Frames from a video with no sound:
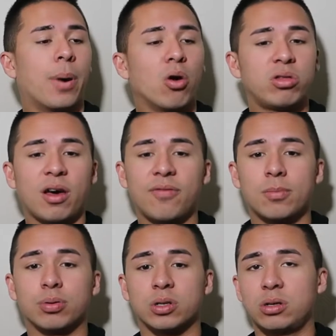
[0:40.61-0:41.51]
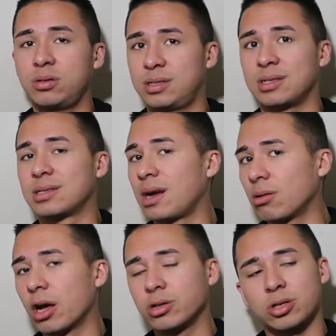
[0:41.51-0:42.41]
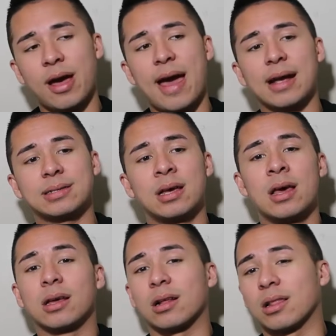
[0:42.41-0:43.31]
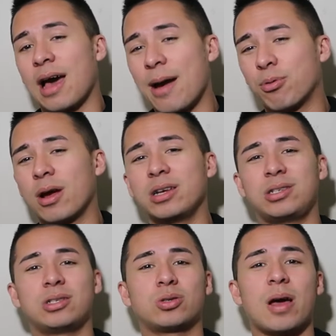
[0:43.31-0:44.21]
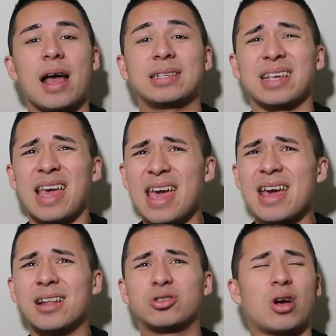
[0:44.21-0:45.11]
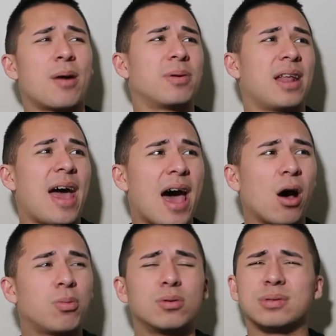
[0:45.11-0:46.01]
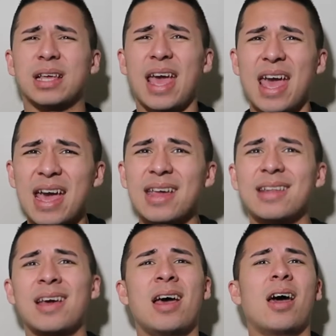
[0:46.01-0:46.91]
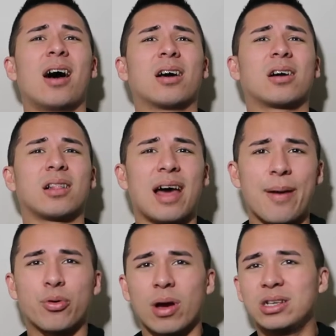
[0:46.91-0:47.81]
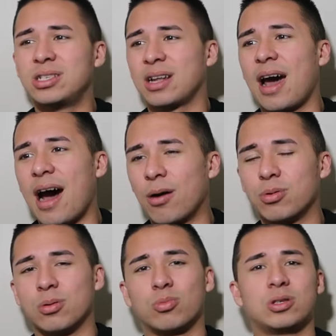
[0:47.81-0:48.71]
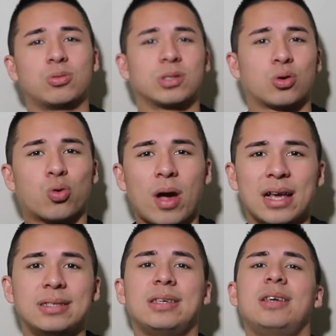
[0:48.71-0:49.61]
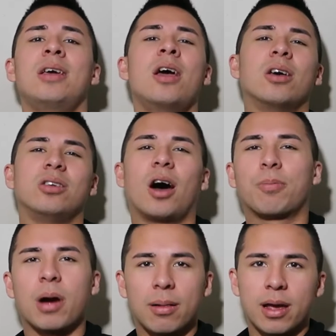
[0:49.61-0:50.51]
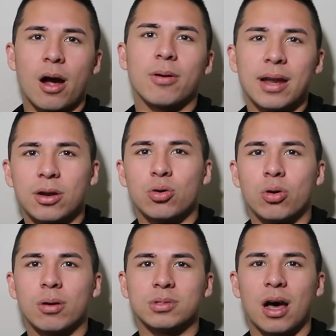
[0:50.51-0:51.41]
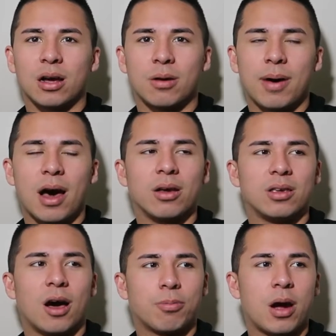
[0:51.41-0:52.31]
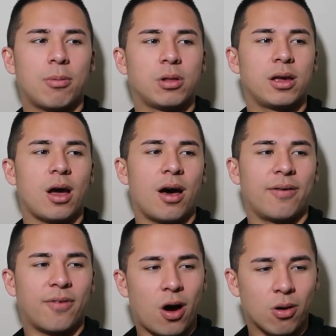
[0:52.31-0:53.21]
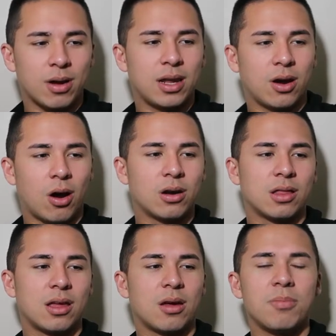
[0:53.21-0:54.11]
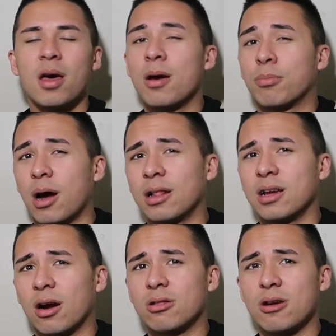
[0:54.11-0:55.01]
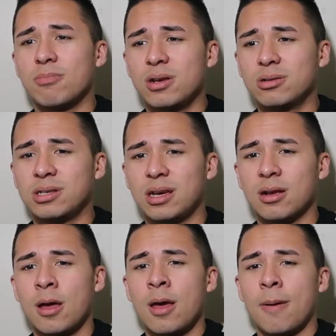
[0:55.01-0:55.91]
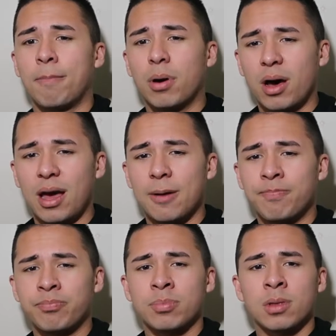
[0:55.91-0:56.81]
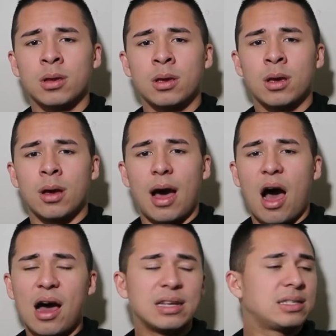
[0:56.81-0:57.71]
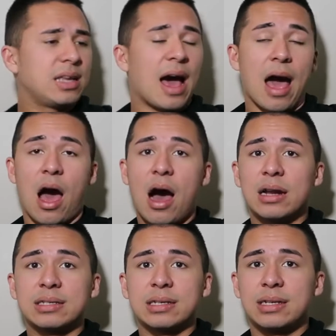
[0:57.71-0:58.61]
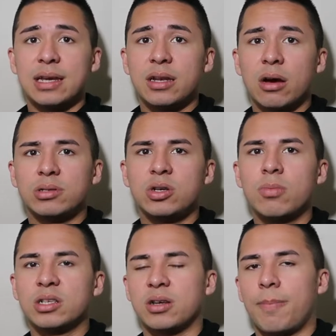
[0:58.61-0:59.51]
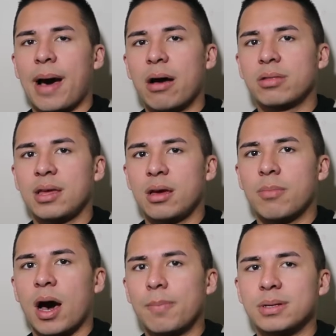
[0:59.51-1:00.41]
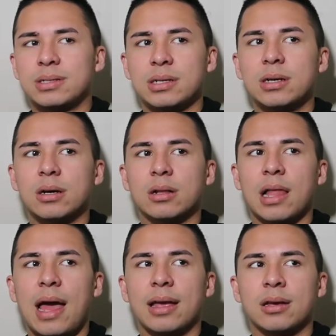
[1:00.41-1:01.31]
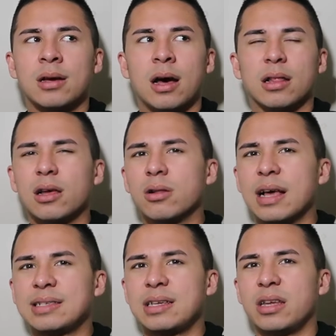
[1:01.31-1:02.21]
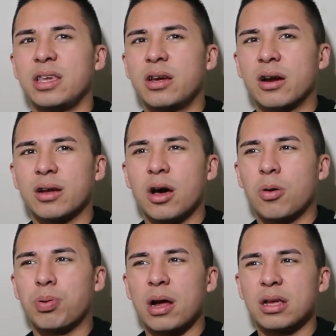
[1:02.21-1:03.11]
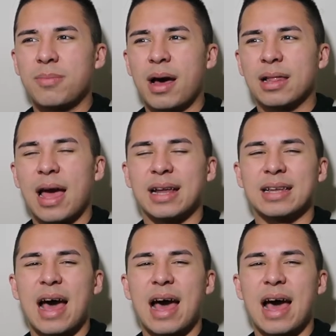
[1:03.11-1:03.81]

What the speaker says: both of them producing solo tracks, collaboration tracks, and dropping albums and a collaboration album, which was crazy. Y'all probably already knew who I'm talking about. Y'all probably I've already heard of them, probably heard their music, but honestly, I honestly didn't know too much about them up until like a little less than a year ago, probably about like